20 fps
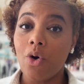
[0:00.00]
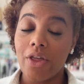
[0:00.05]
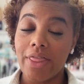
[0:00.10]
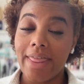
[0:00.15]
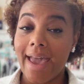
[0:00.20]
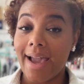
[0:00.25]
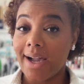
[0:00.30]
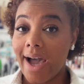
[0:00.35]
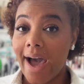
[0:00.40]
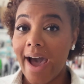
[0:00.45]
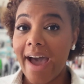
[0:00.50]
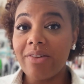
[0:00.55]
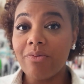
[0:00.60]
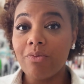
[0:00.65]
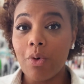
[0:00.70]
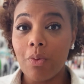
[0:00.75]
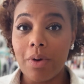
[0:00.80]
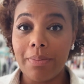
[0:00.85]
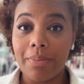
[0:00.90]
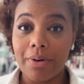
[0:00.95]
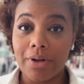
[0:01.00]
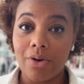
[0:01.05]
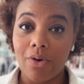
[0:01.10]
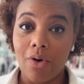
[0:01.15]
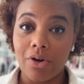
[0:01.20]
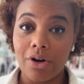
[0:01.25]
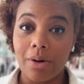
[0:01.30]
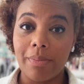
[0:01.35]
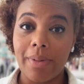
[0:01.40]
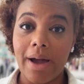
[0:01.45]
on that cotton when we put it
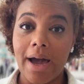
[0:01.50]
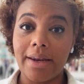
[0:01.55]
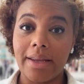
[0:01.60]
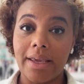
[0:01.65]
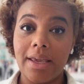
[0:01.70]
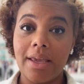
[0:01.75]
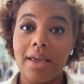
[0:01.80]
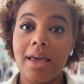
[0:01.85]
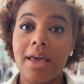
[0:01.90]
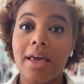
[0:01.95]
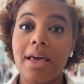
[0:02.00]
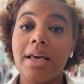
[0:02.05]
on our body.